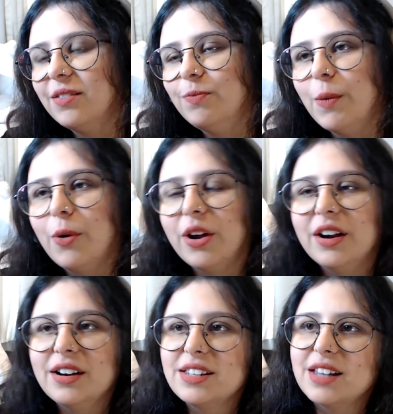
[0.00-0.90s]
people
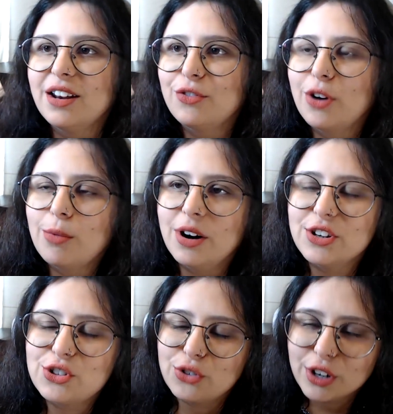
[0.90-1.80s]
here inside Informal are
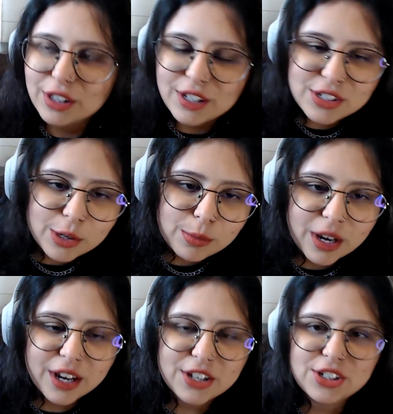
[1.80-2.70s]
struggling so
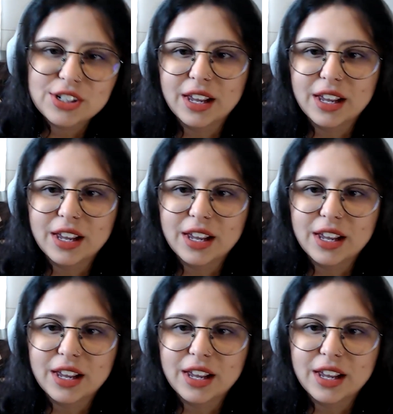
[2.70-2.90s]
much,